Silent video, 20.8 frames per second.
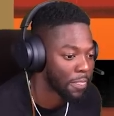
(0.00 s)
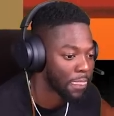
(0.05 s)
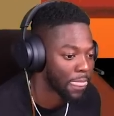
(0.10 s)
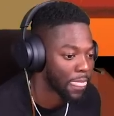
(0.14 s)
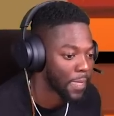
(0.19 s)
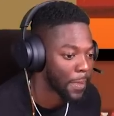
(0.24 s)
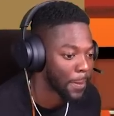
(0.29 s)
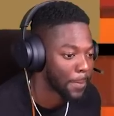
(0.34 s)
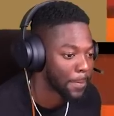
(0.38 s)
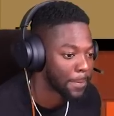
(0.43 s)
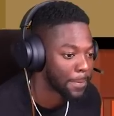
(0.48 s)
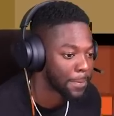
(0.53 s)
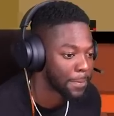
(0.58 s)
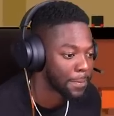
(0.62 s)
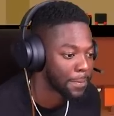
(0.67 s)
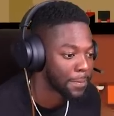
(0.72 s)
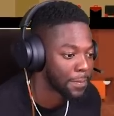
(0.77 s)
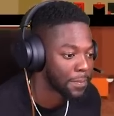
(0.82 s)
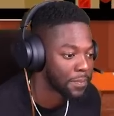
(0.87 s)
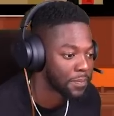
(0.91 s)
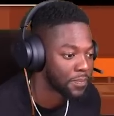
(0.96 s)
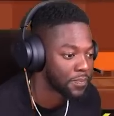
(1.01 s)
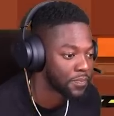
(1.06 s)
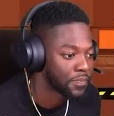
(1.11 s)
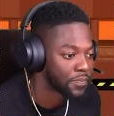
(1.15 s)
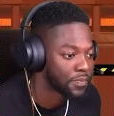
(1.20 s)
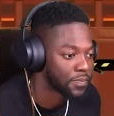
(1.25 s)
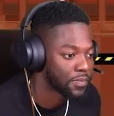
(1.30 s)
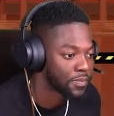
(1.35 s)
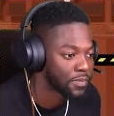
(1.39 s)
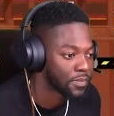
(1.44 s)

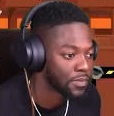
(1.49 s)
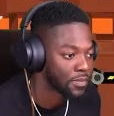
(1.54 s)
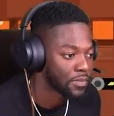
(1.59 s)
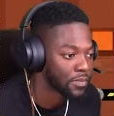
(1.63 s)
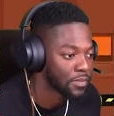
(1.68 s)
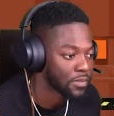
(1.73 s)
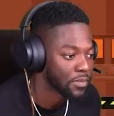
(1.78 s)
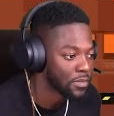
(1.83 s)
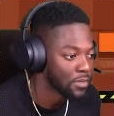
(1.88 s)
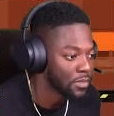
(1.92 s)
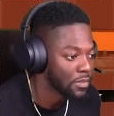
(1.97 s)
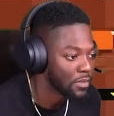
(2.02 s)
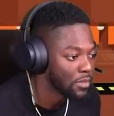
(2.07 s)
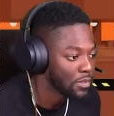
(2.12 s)
No one is speaking in this clip.